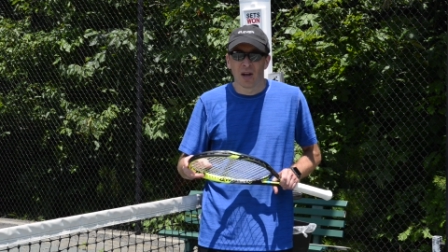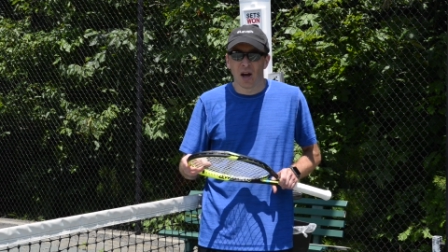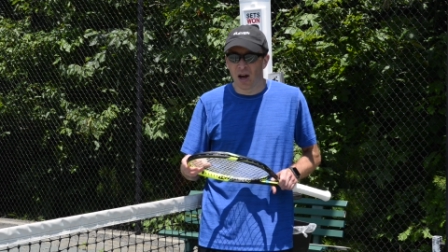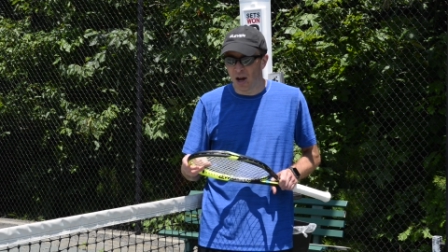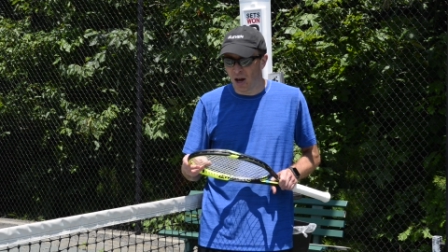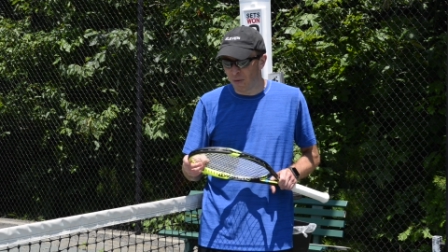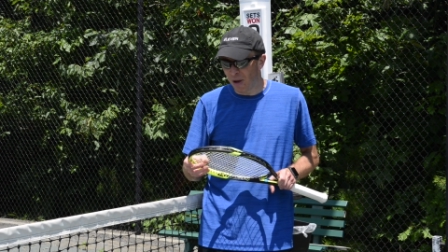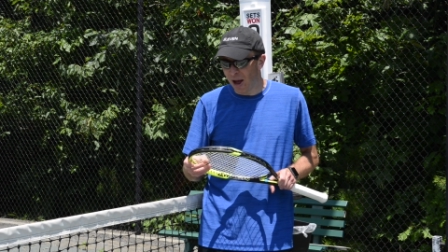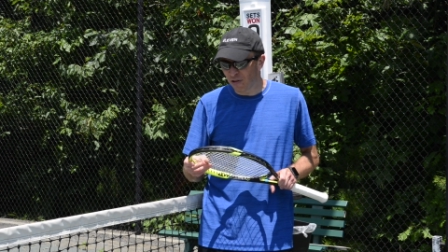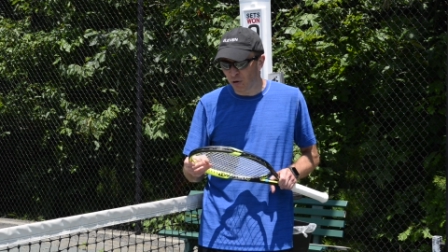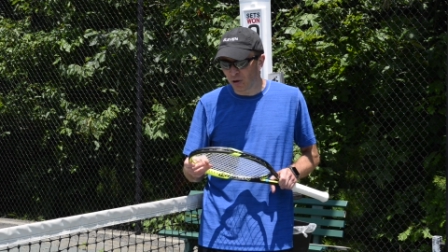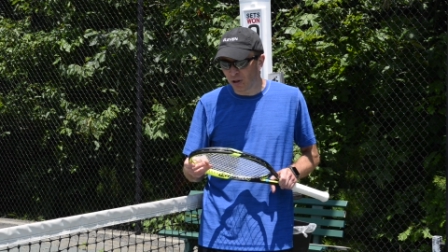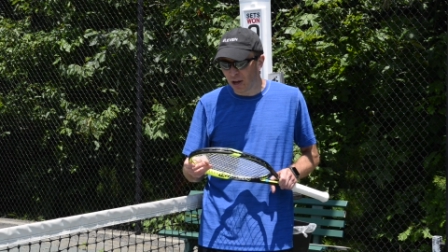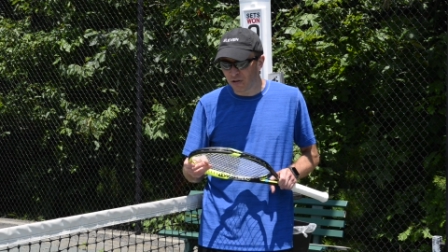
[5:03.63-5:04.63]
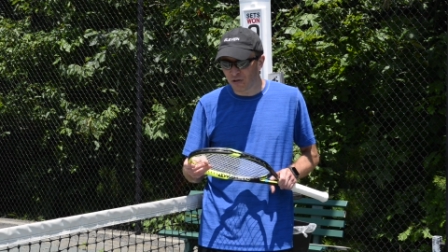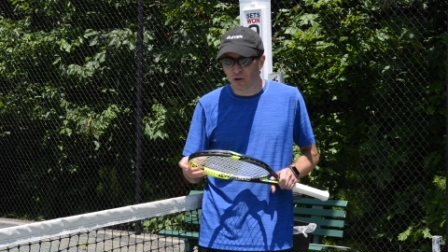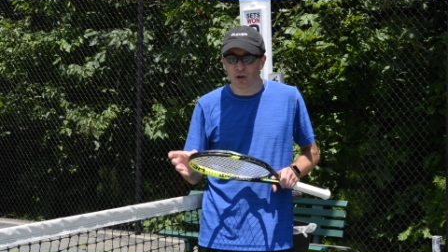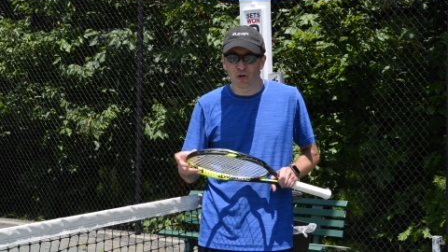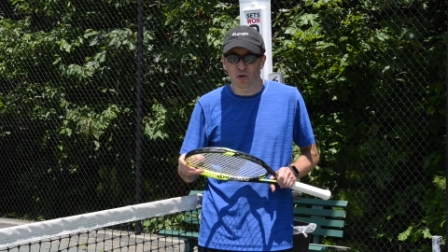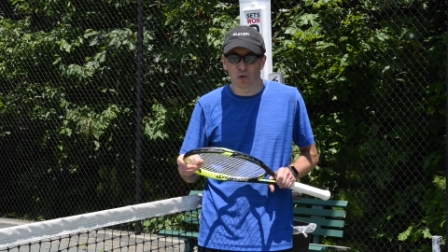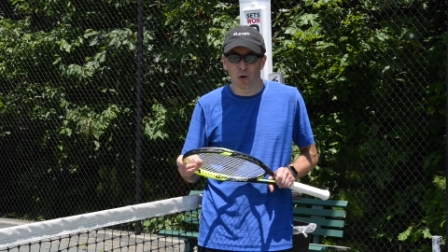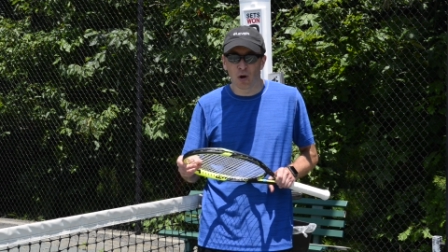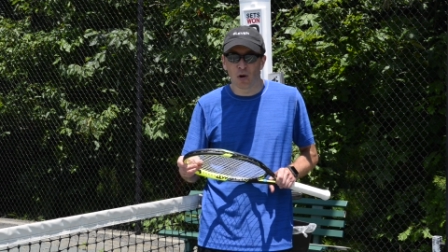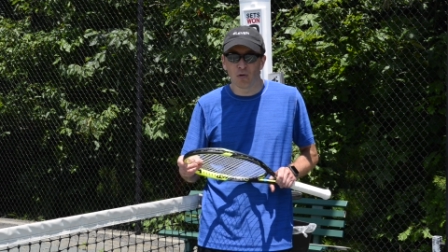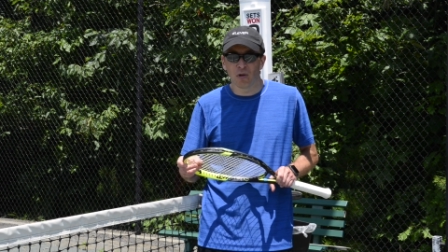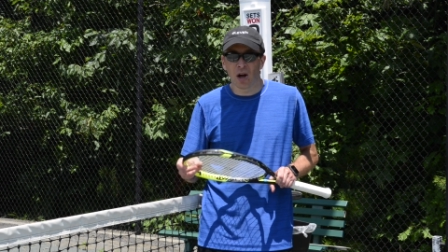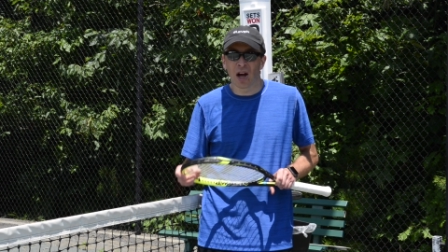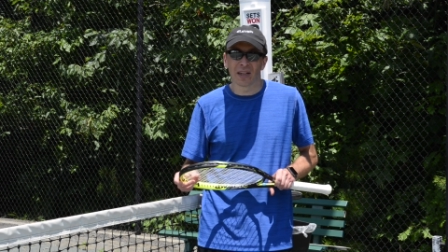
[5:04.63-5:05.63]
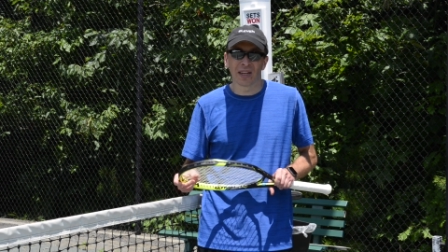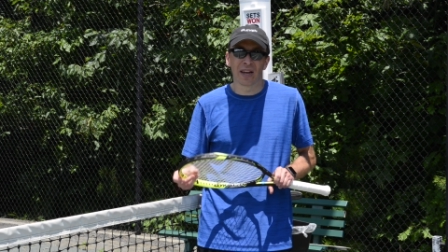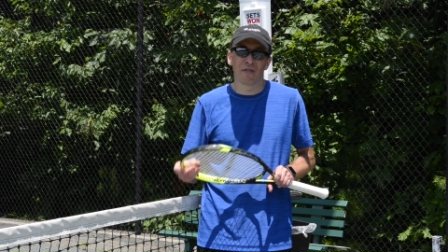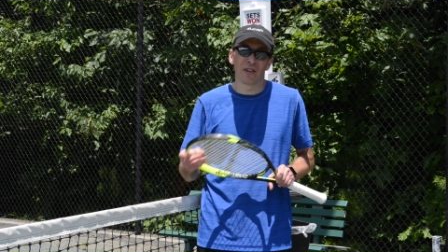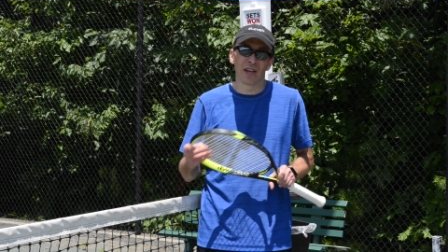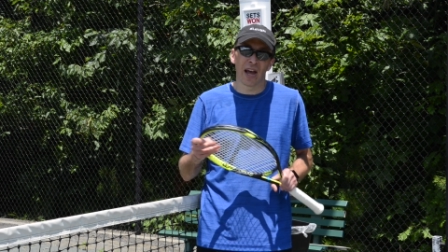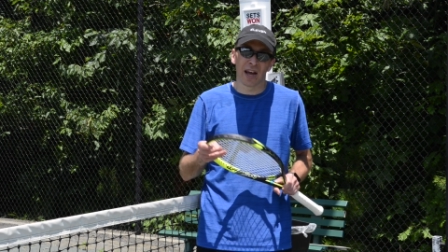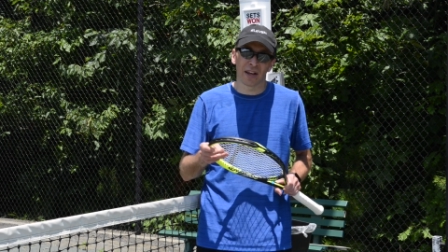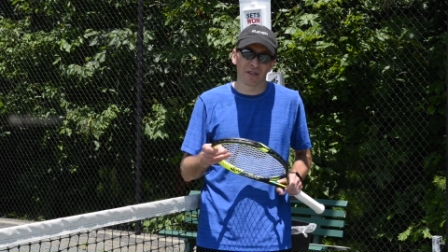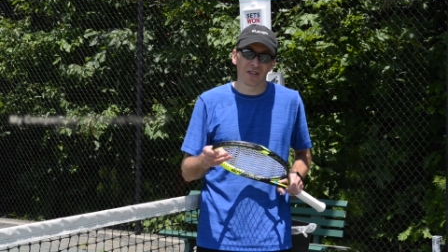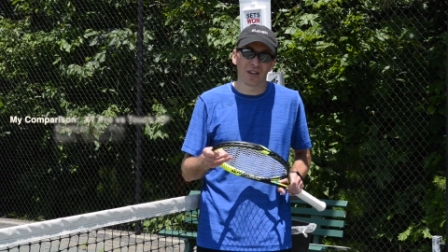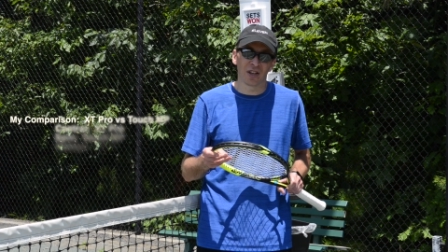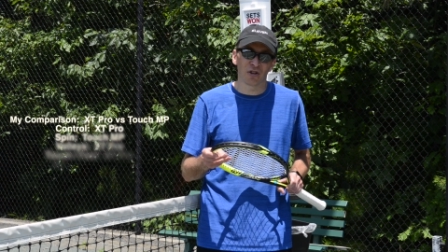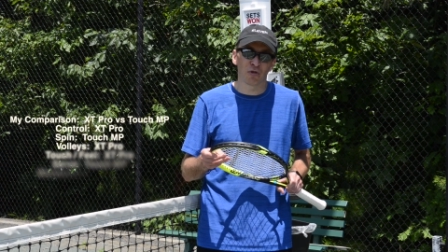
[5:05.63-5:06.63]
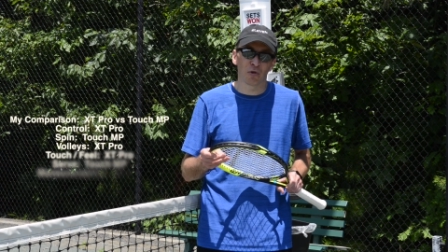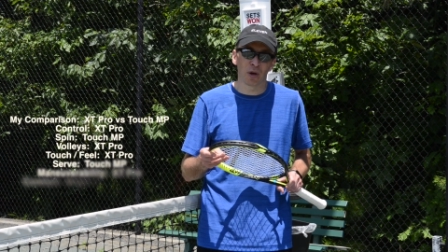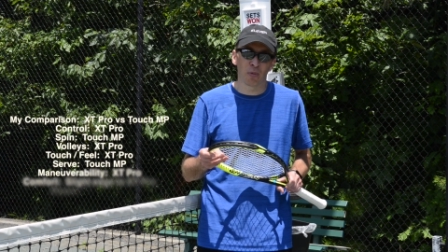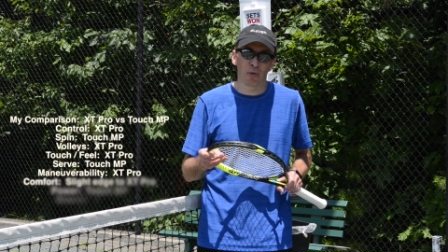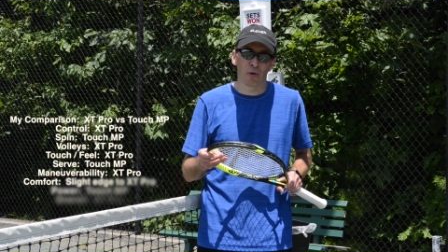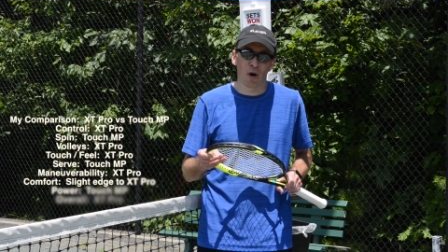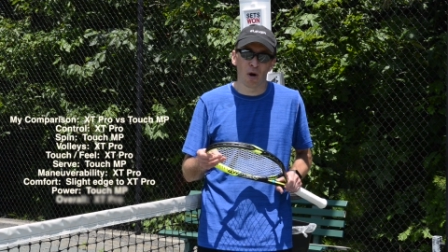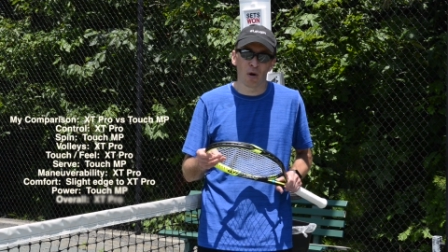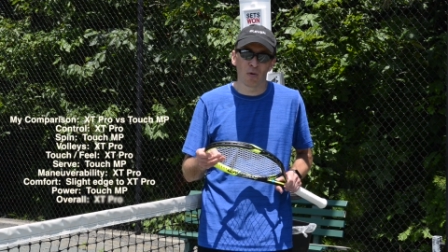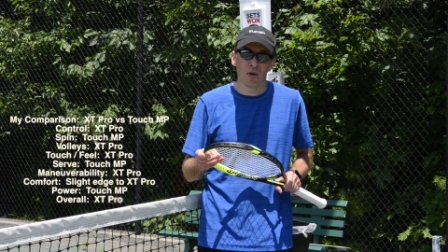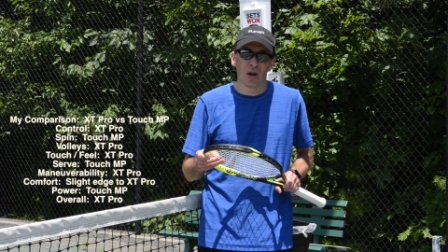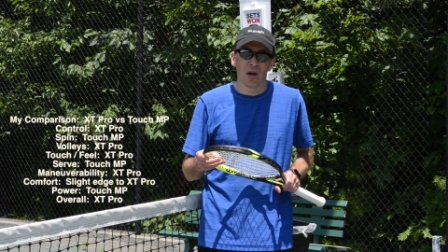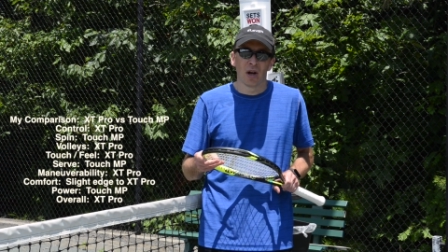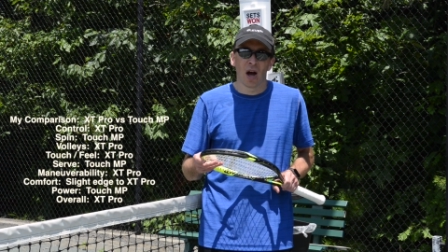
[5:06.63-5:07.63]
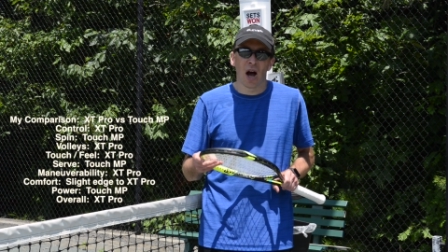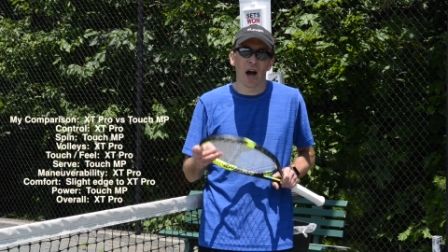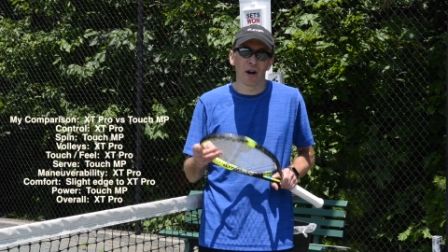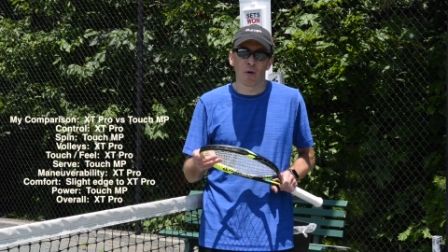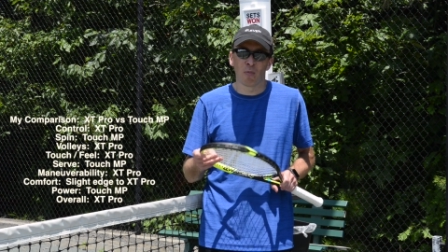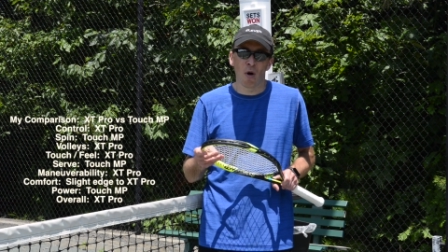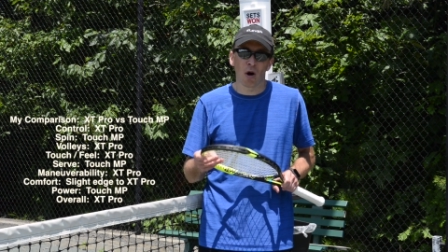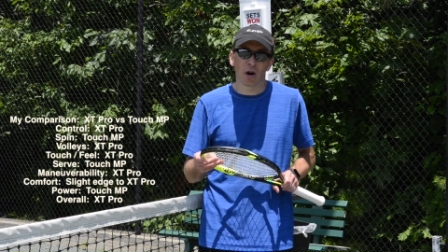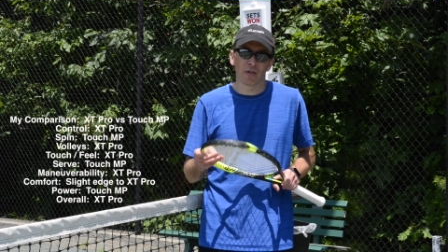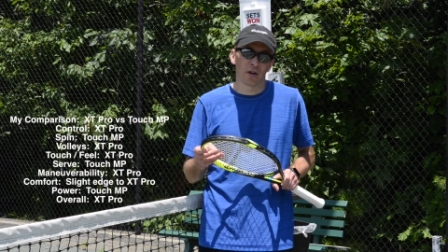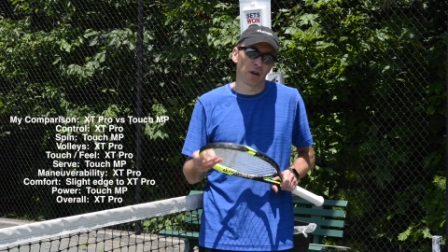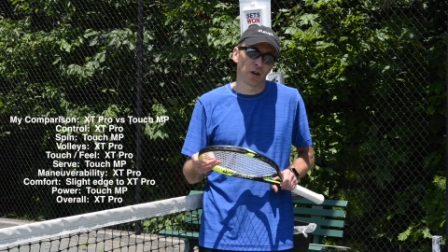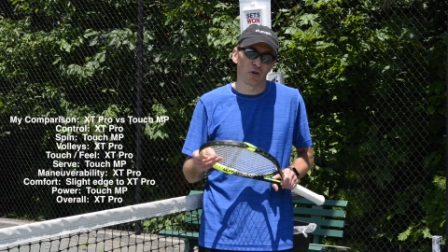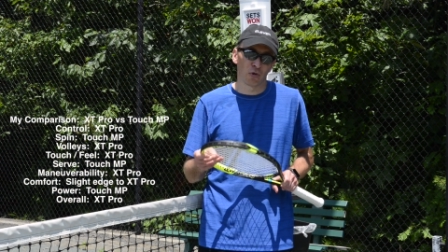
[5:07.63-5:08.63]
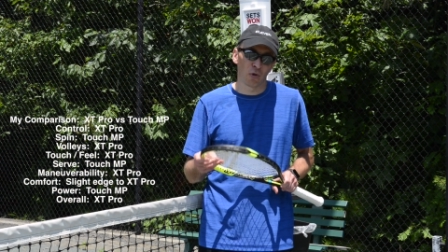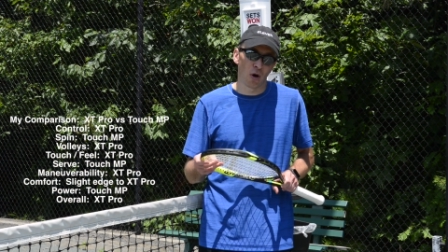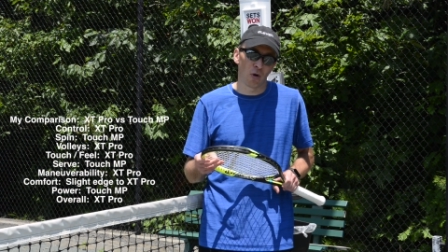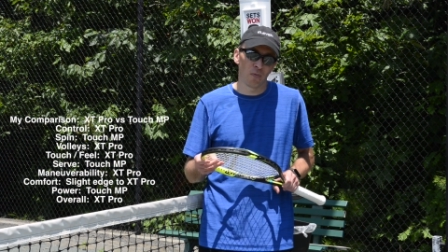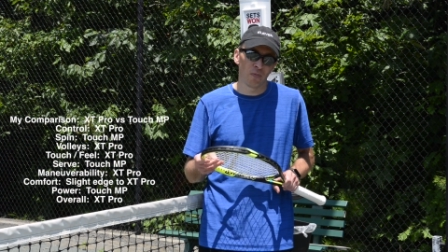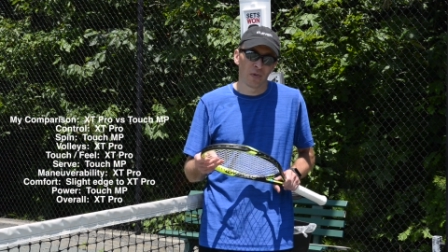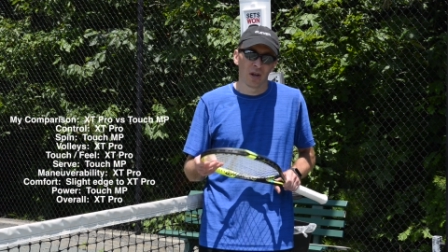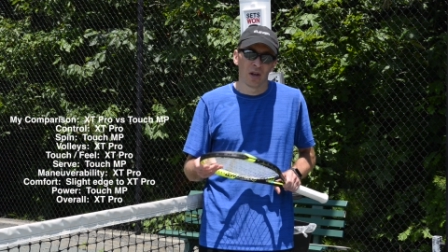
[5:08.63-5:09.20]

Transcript: As it relates to control, I'd give the XT Extreme Pro higher marks in control.